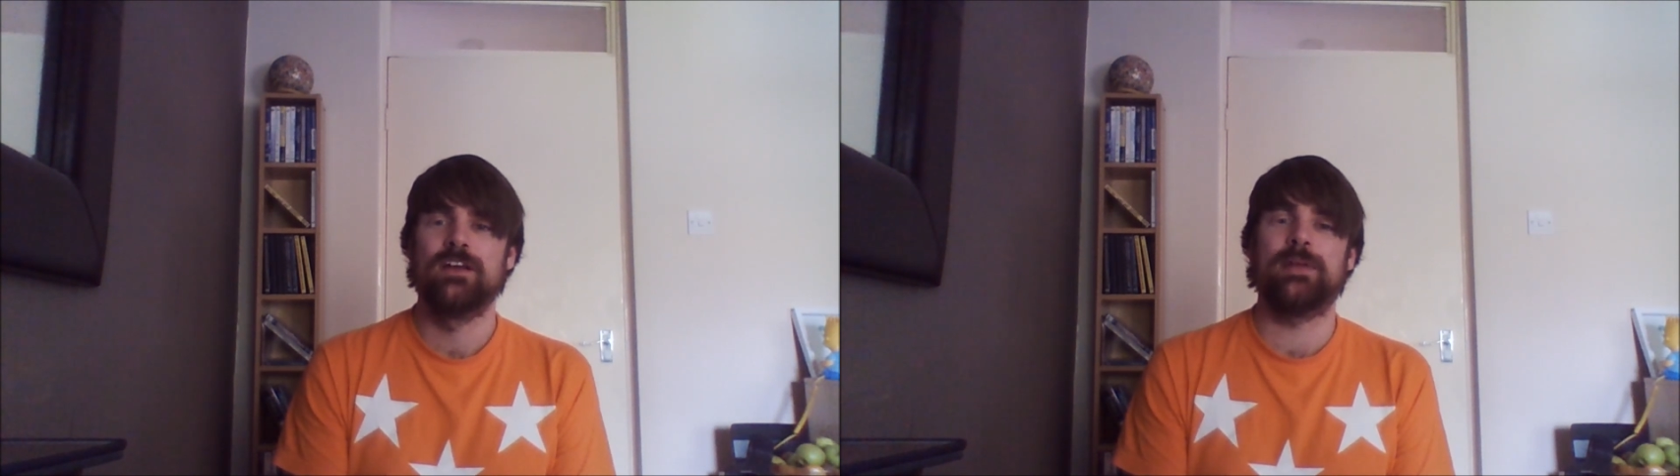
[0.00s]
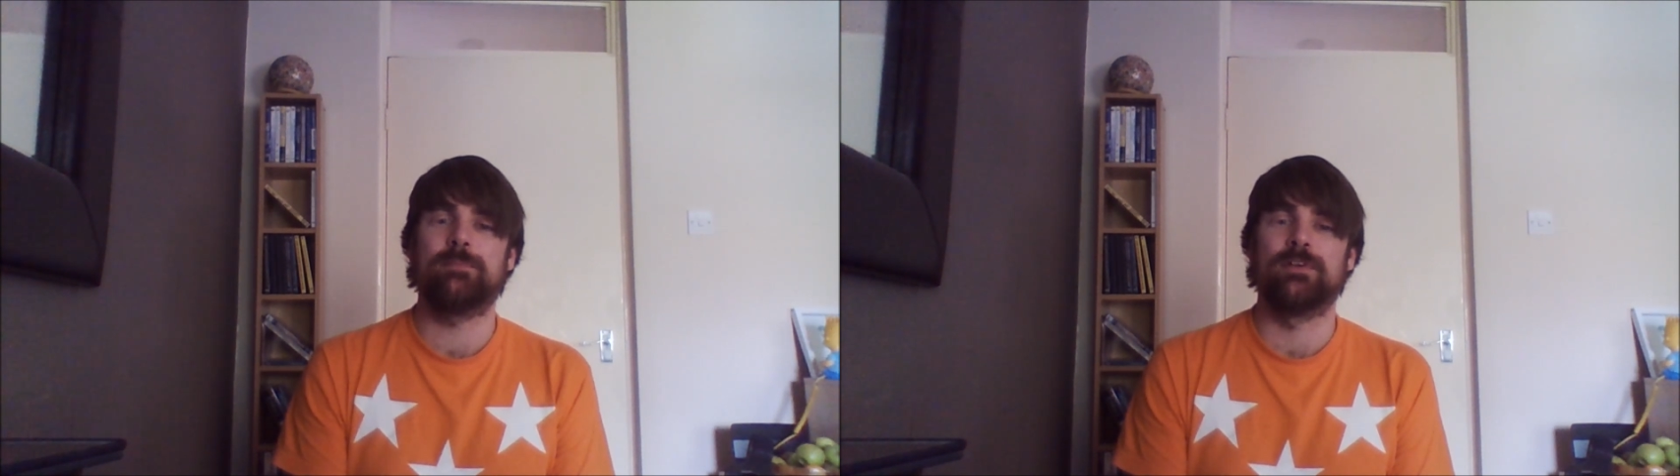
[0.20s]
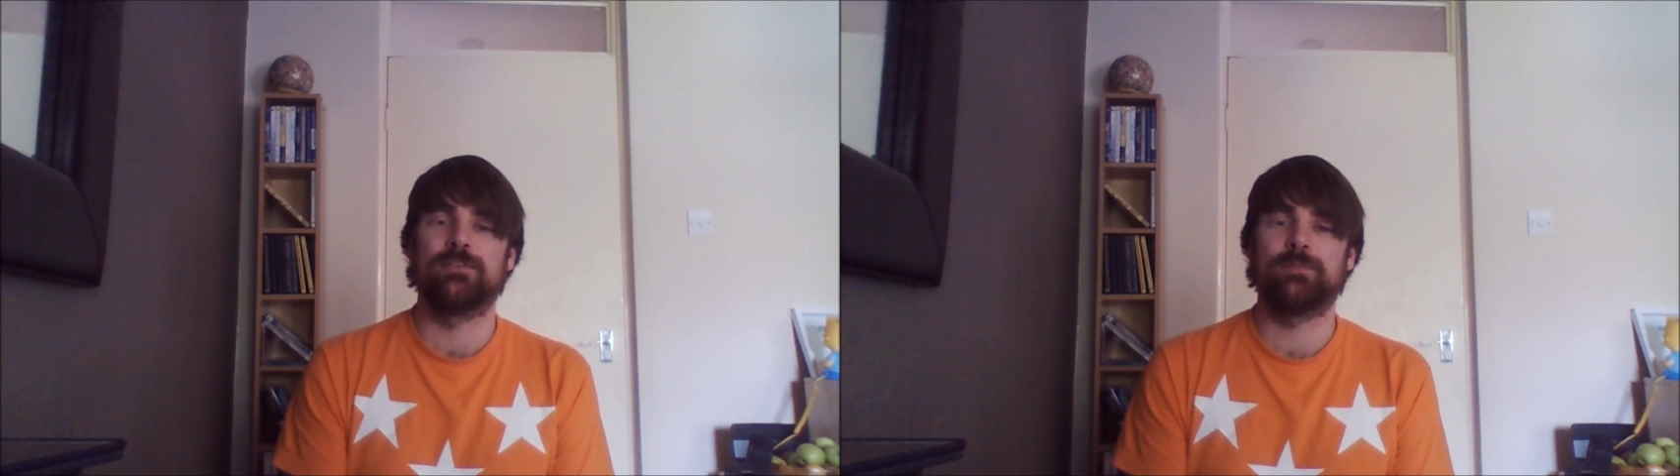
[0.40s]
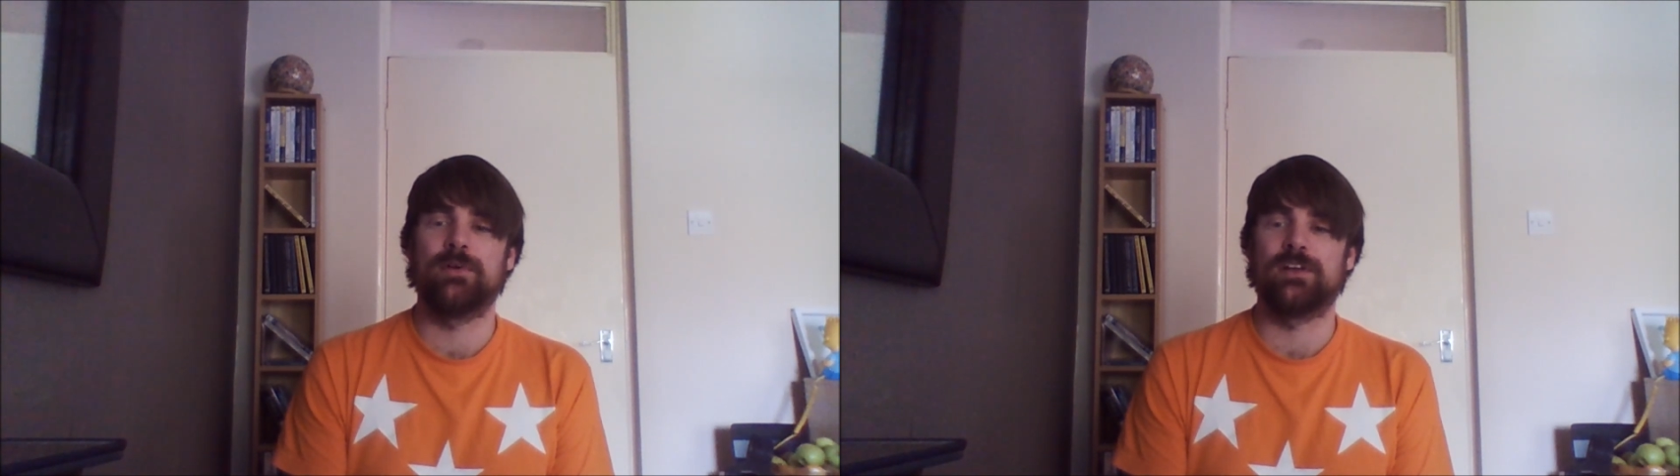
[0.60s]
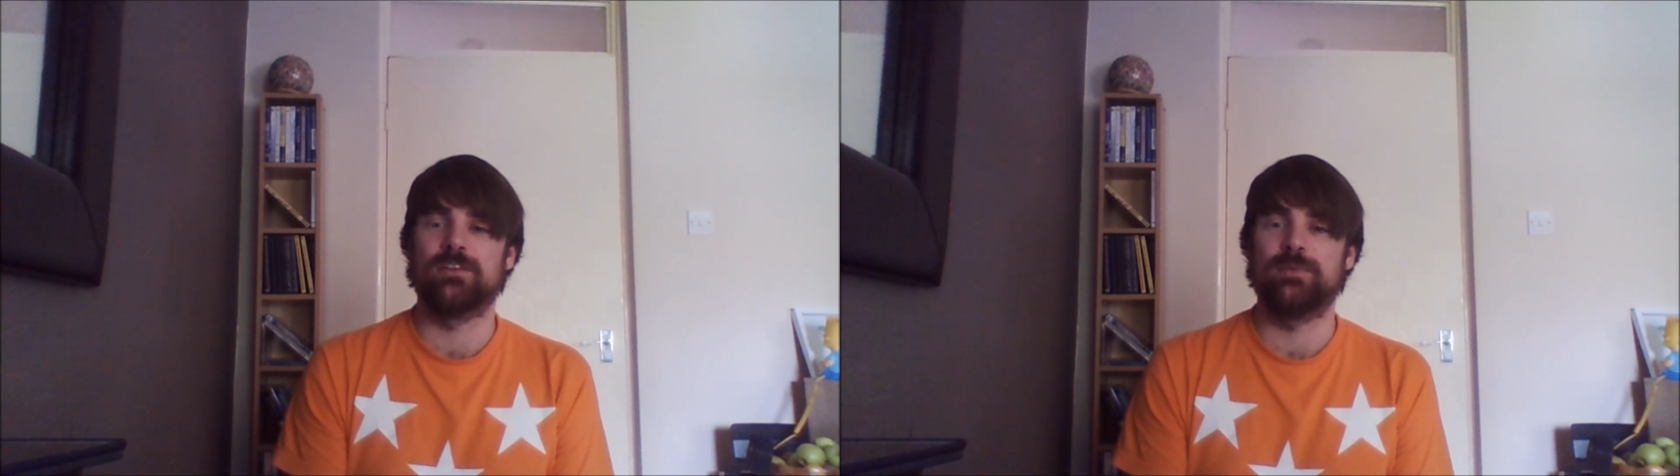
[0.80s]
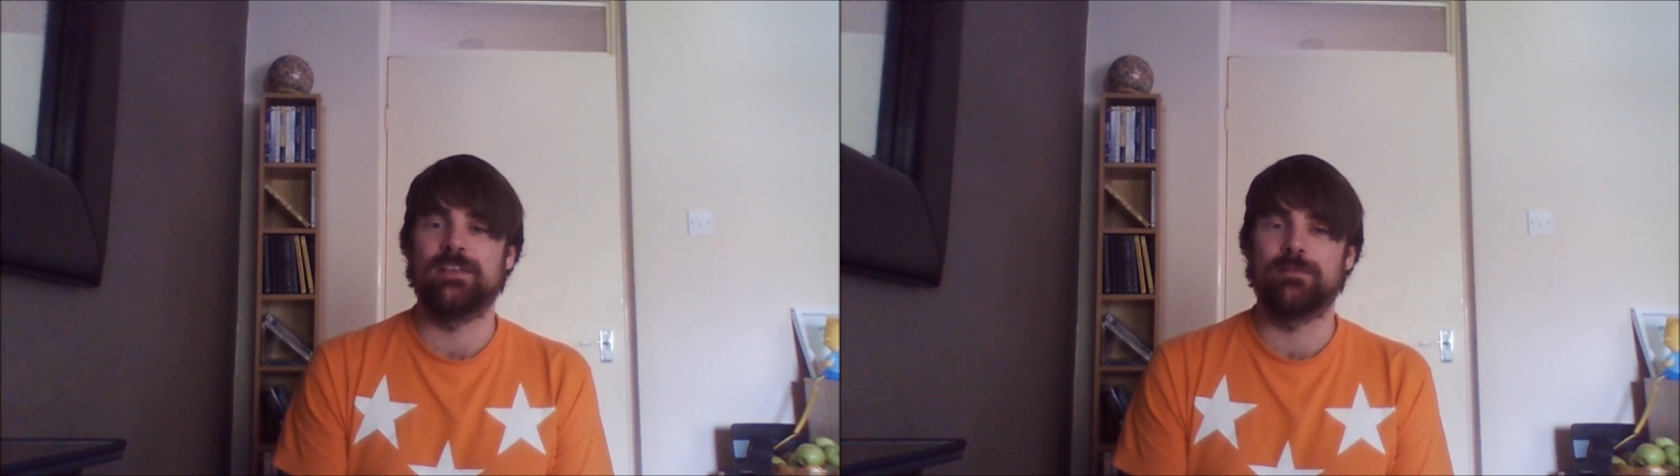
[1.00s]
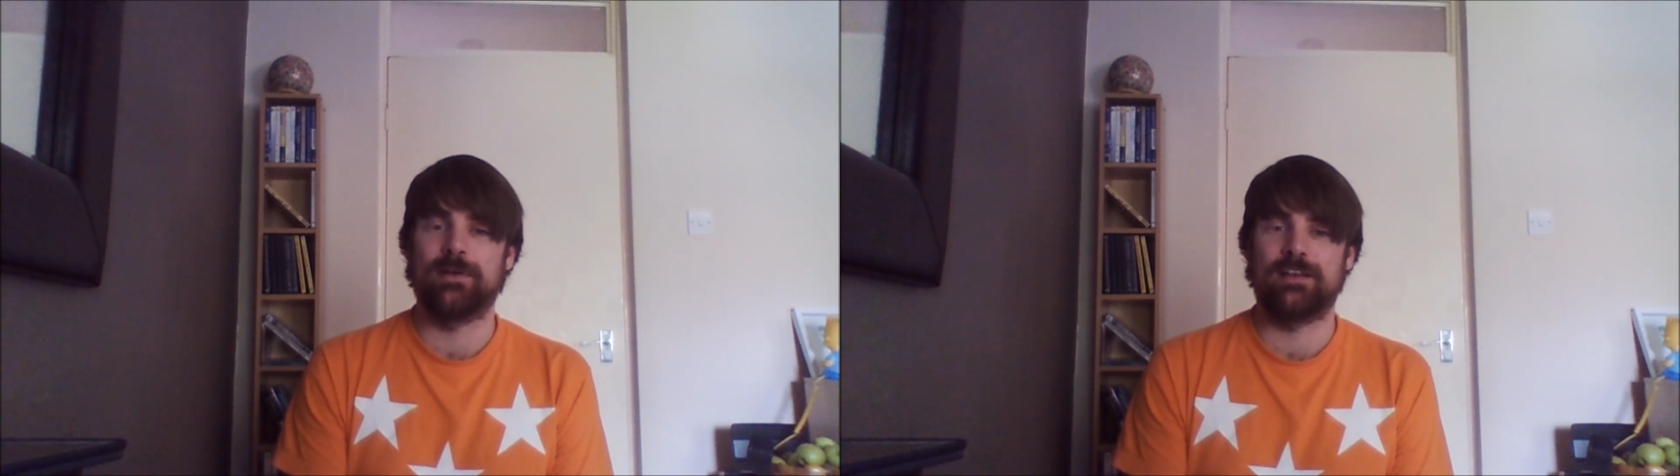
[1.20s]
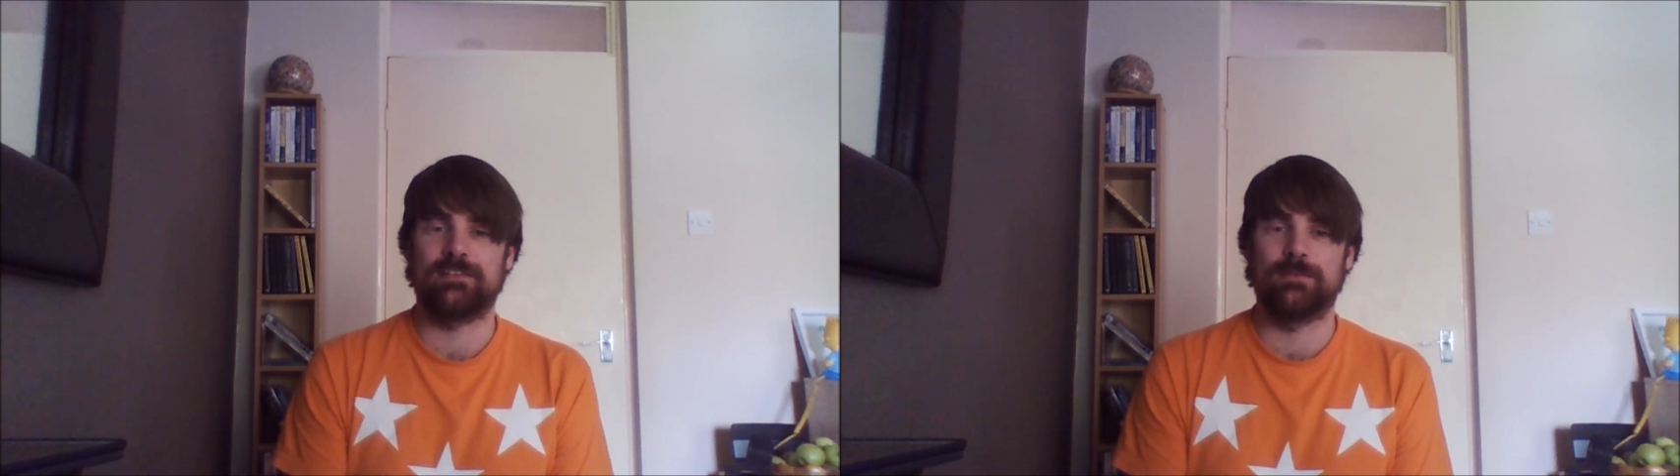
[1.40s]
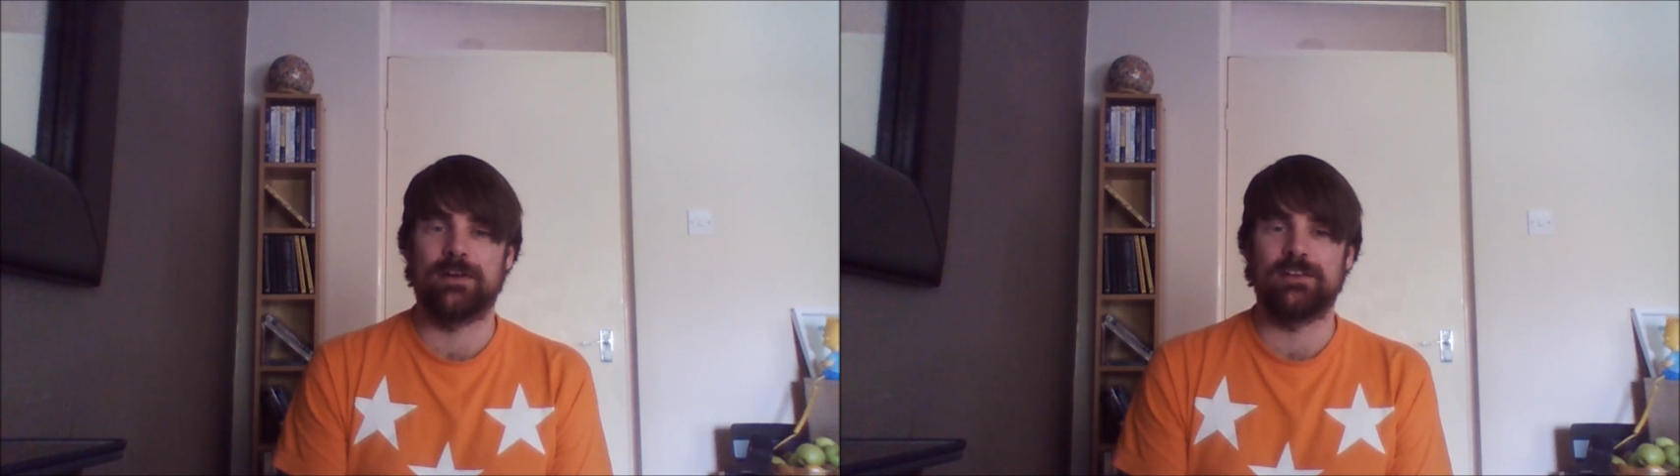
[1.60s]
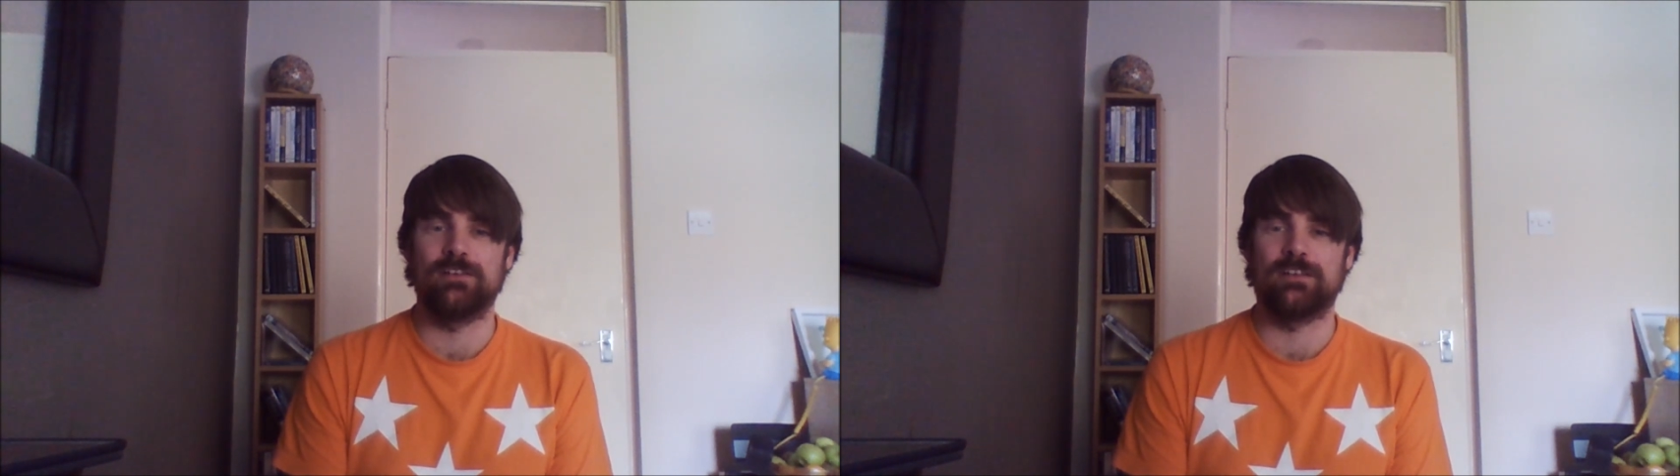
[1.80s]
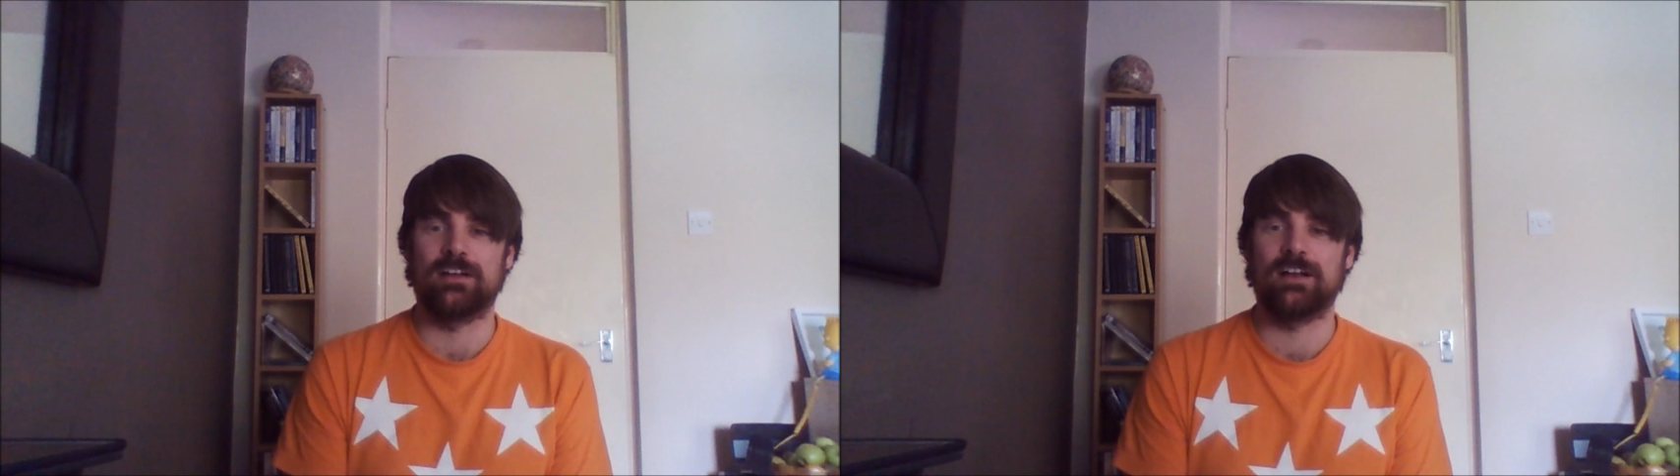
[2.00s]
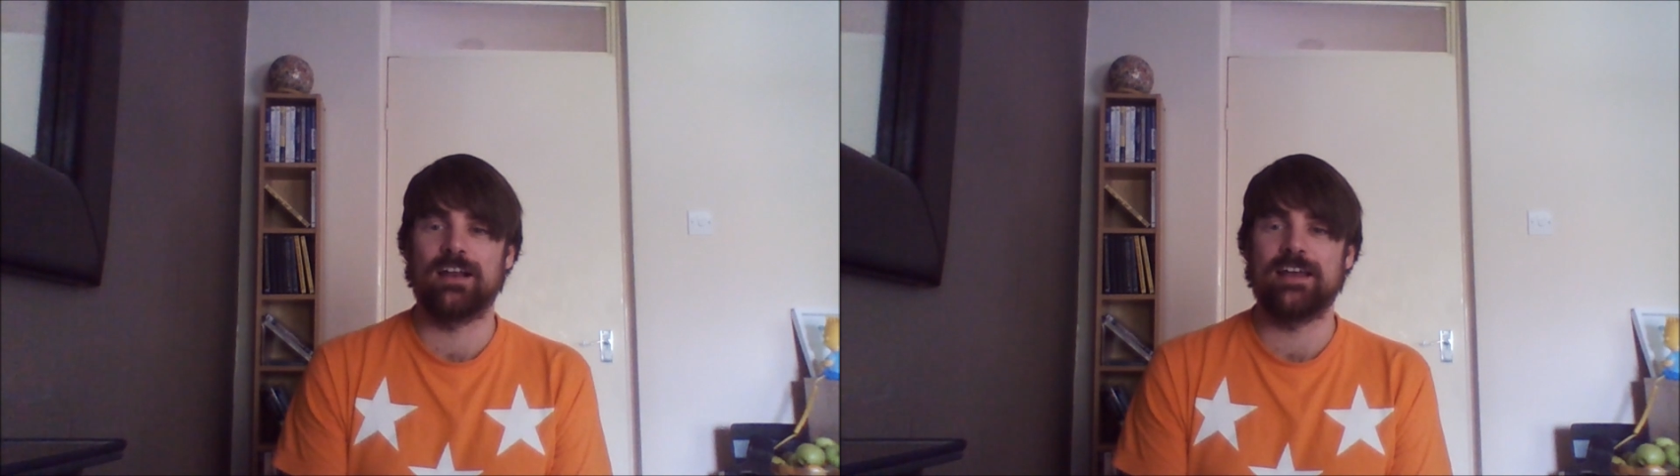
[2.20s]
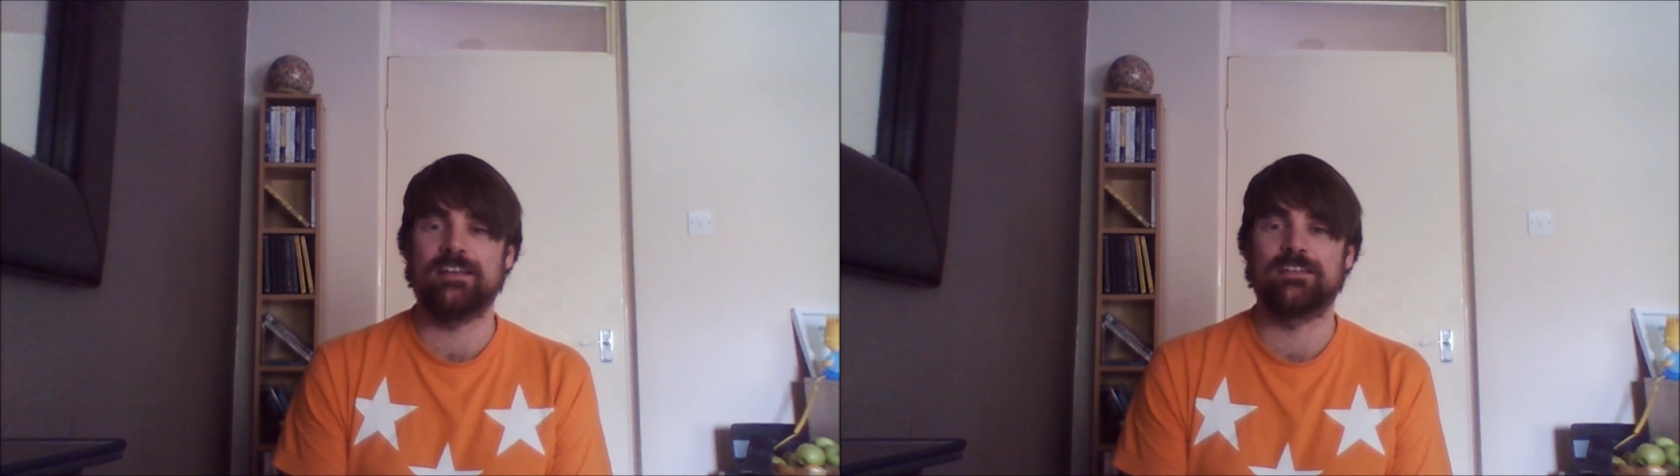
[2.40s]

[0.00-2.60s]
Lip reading: People have spoken to me in the past about using clay